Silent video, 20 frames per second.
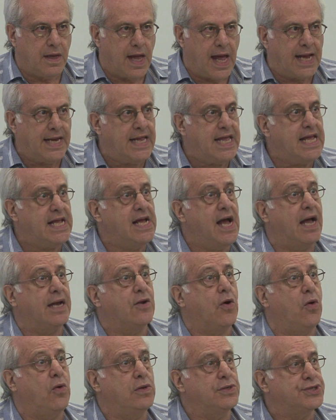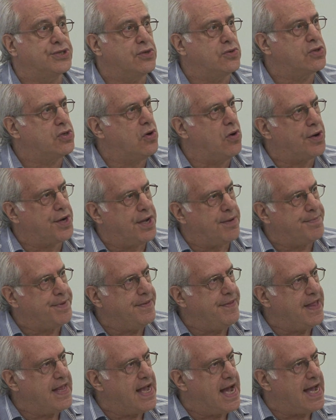And he got also caught up
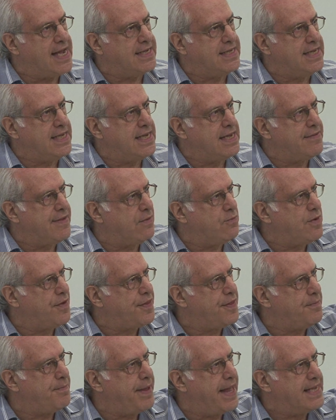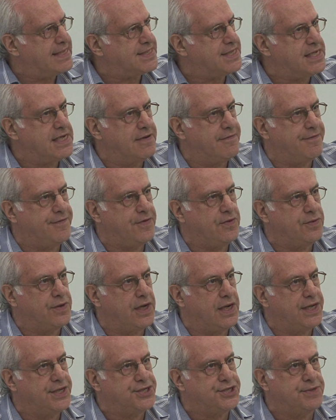in the idea that with the passing of
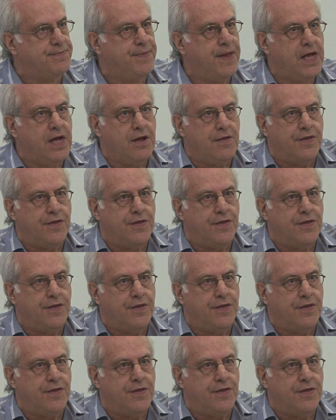feudalism,